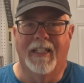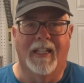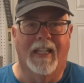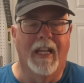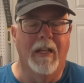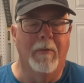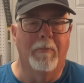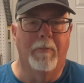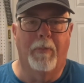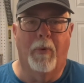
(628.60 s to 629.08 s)

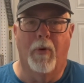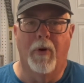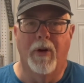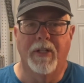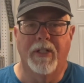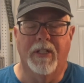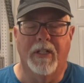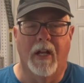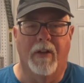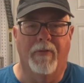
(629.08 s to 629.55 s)
keep pouring
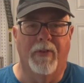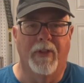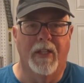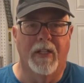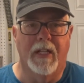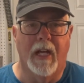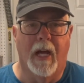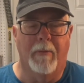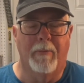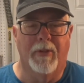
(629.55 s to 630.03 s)
stuff in the
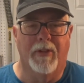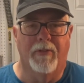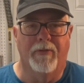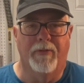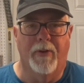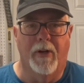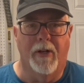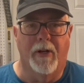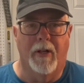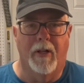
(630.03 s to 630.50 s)
top of the
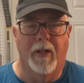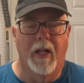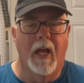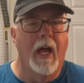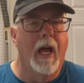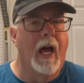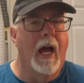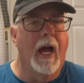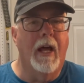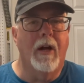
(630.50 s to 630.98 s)
funnel.
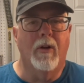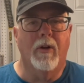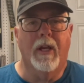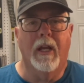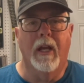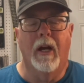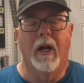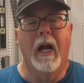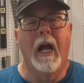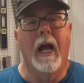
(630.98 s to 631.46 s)
I don't
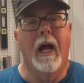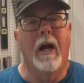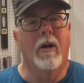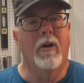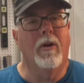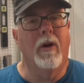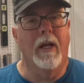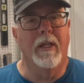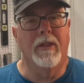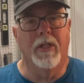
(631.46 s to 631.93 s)
care how
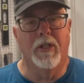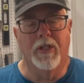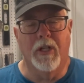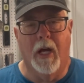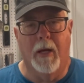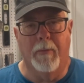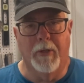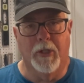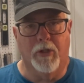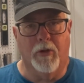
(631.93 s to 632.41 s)
great the
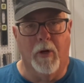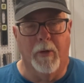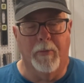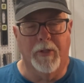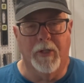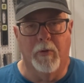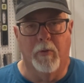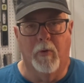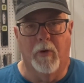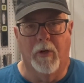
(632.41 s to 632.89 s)
job
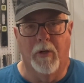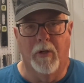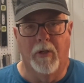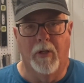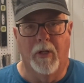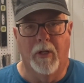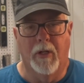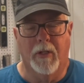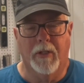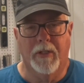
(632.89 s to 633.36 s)
description
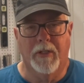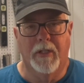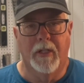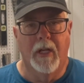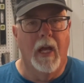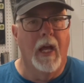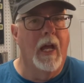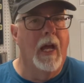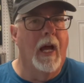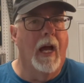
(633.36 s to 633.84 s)
looks.
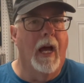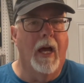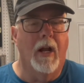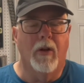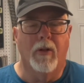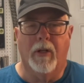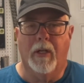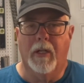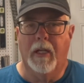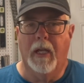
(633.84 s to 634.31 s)
I
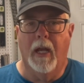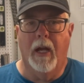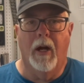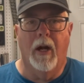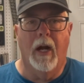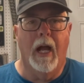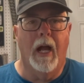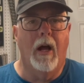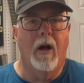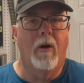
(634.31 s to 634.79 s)
don't care
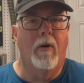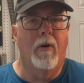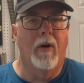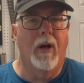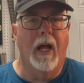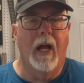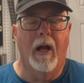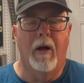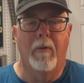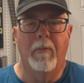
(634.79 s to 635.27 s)
how
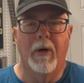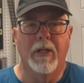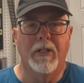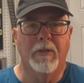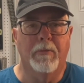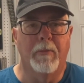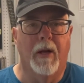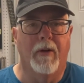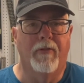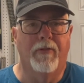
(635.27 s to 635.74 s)

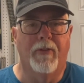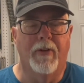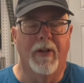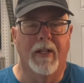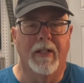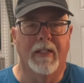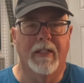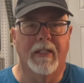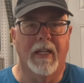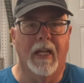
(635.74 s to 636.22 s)
much my
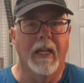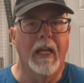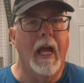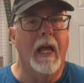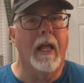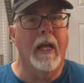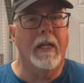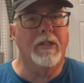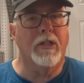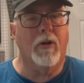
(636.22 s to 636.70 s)
friends say,
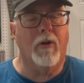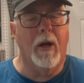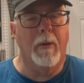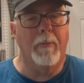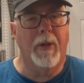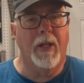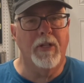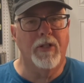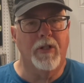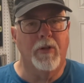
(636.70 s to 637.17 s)
yeah, that's a great
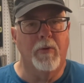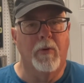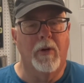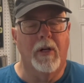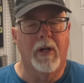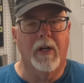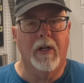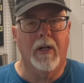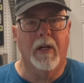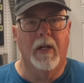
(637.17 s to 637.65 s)
place to
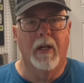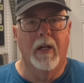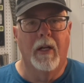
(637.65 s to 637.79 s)
work.